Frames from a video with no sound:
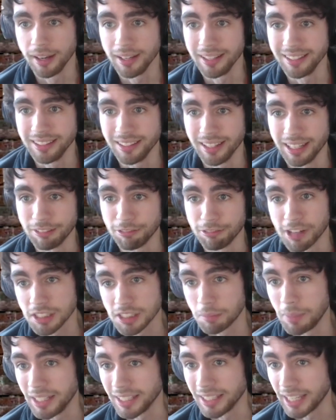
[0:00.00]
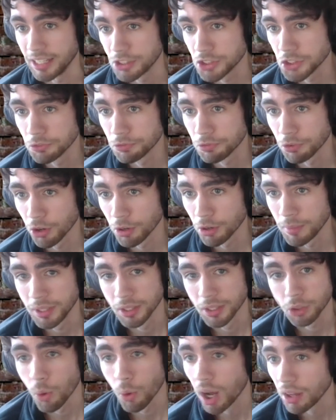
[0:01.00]
in a risk mitigation form,
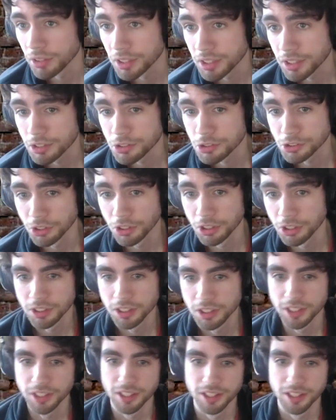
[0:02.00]
in quality control.